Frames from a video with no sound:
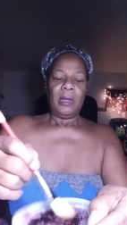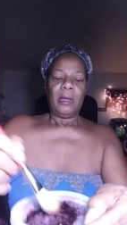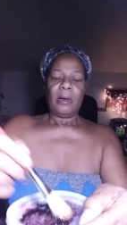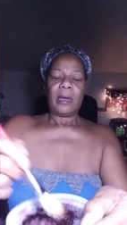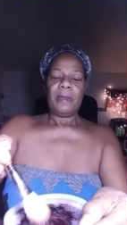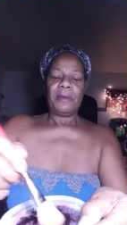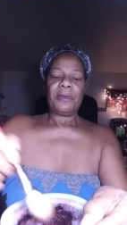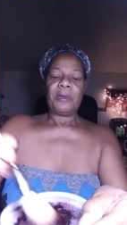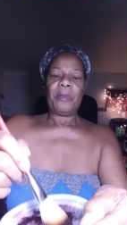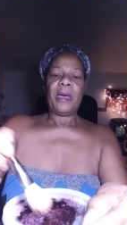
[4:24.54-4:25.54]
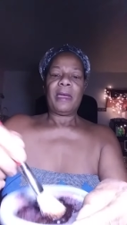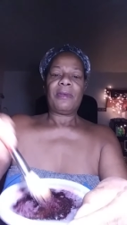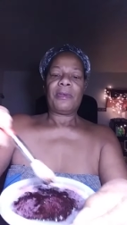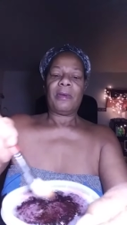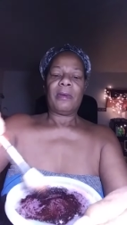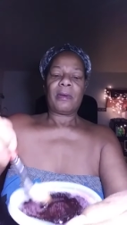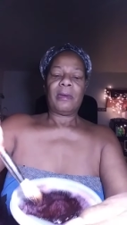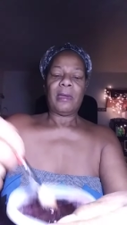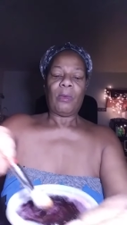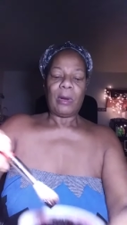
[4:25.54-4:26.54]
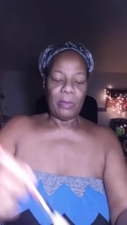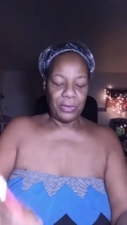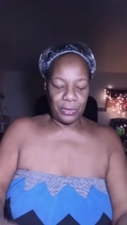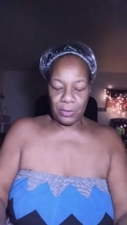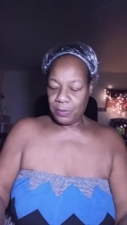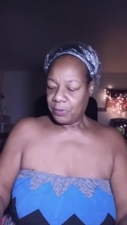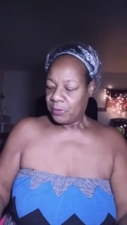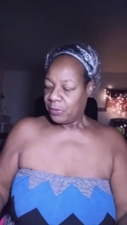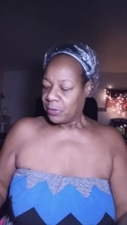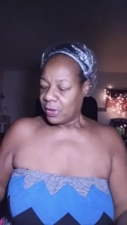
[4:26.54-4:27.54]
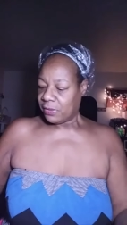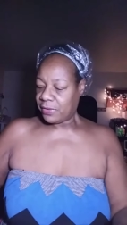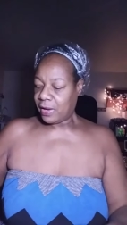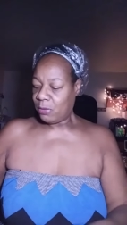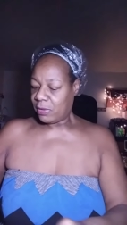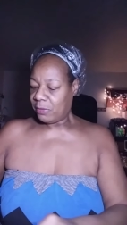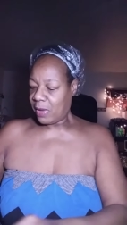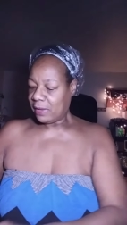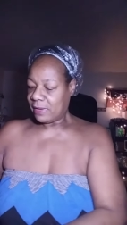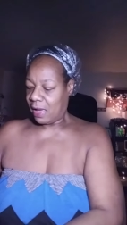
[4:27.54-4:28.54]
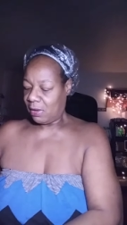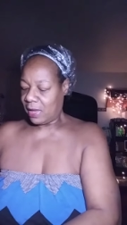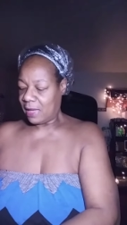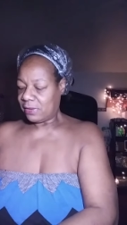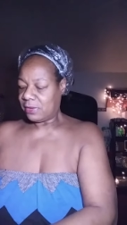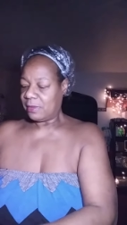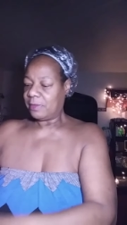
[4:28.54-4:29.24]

Okay, this is the paste. Okay, now what I'm going to do is take one of my towelettes